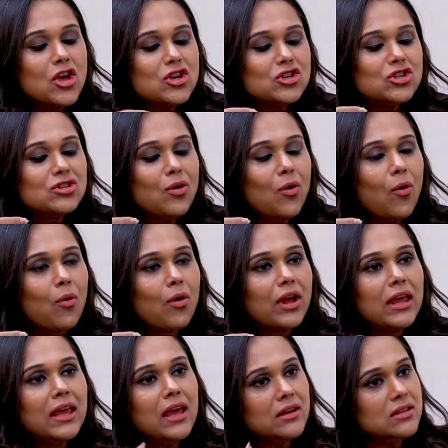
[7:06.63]
So
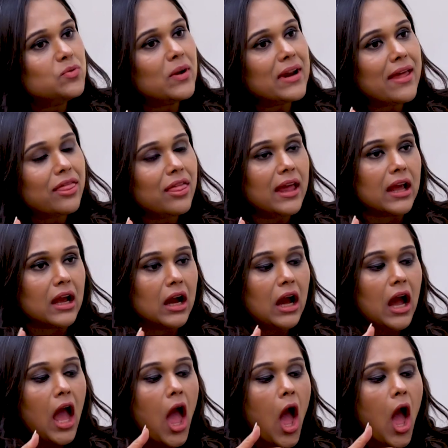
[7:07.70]
here's what I think.